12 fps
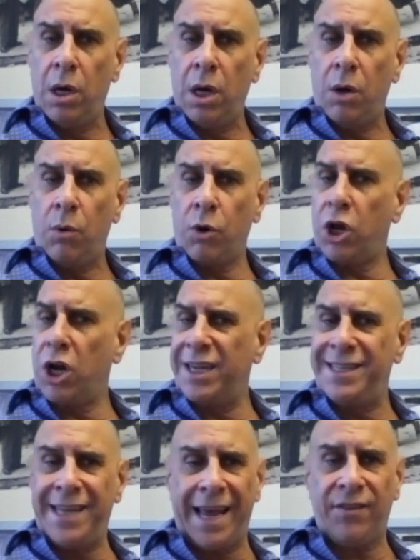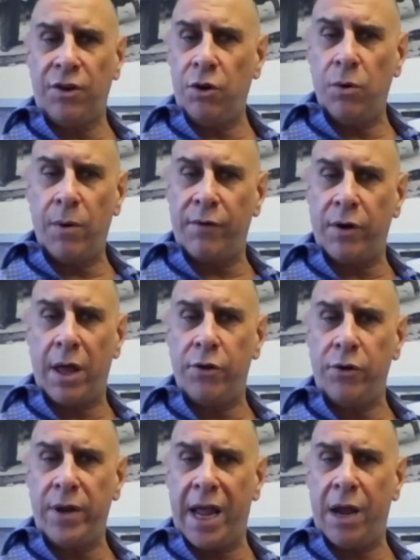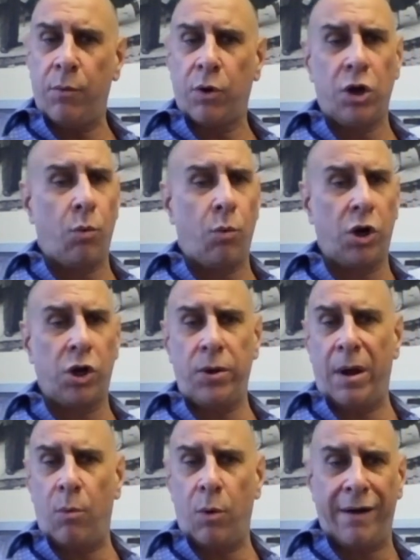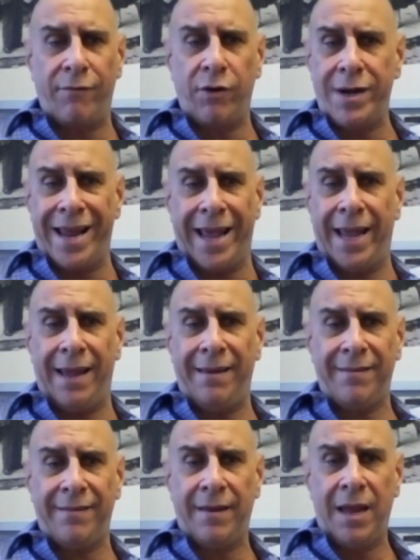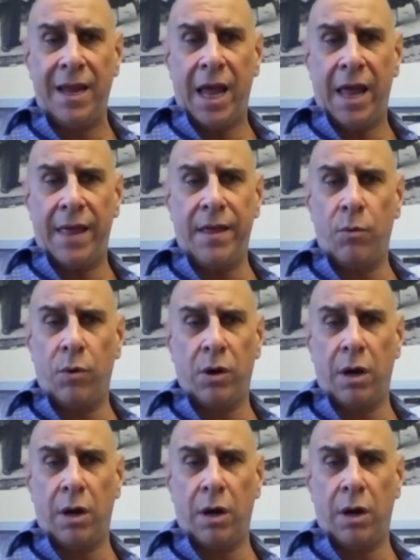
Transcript: we're going to test you every other day. We're going to work you on whatever days. And then we're going to